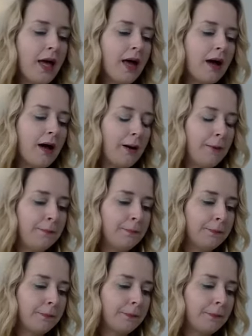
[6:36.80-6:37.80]

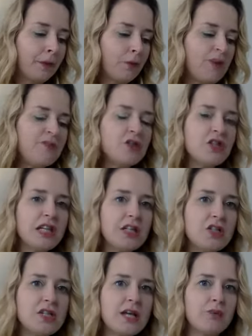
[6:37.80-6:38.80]
We have to
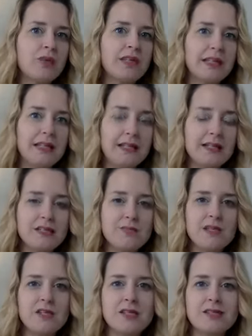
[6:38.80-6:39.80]
change that within us,
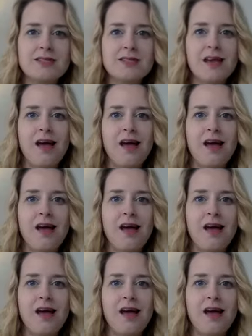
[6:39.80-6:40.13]
because